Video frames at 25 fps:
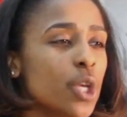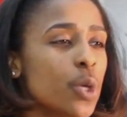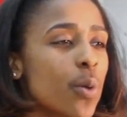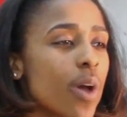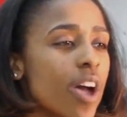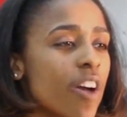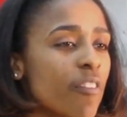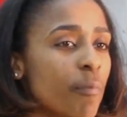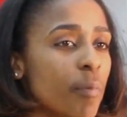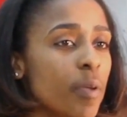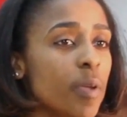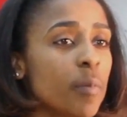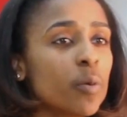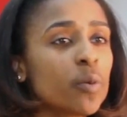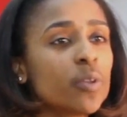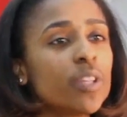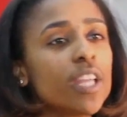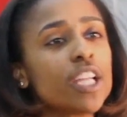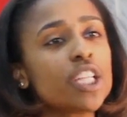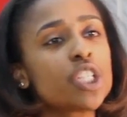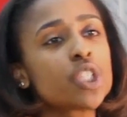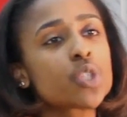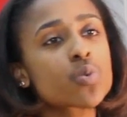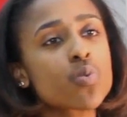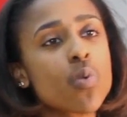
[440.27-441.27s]
You have people
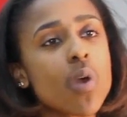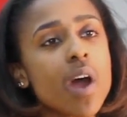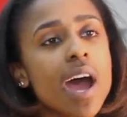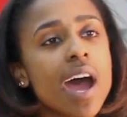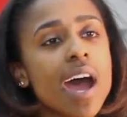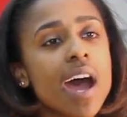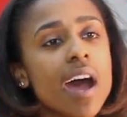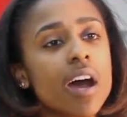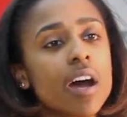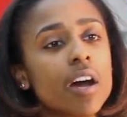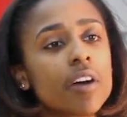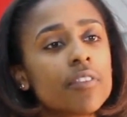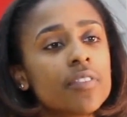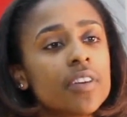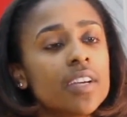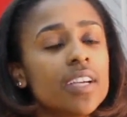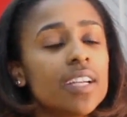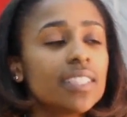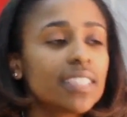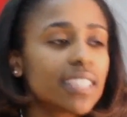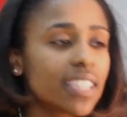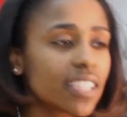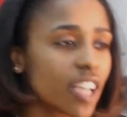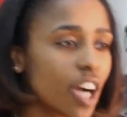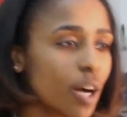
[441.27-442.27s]
that drive
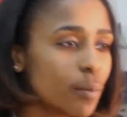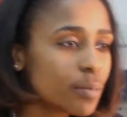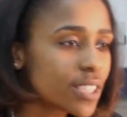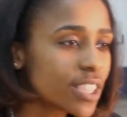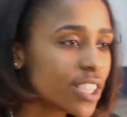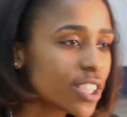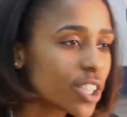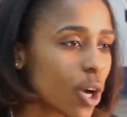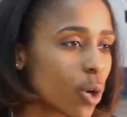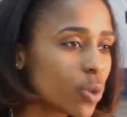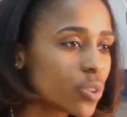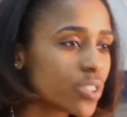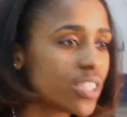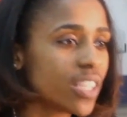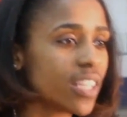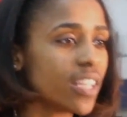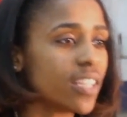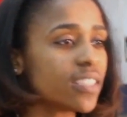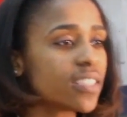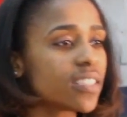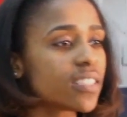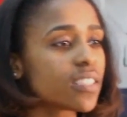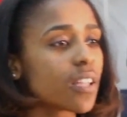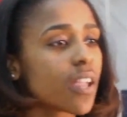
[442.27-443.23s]
to come see Coach Sess.